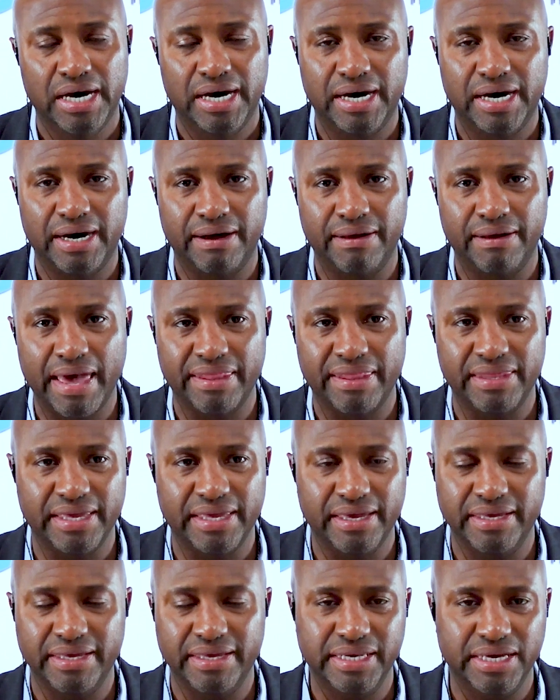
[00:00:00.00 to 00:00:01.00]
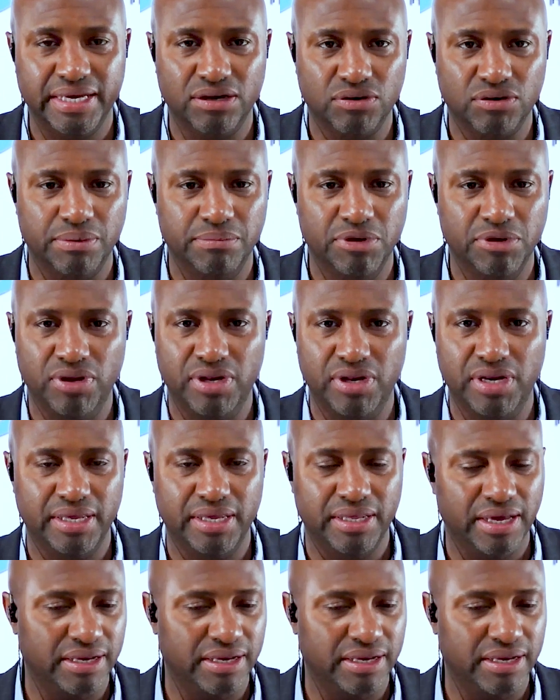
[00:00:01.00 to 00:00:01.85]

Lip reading: and the intel community.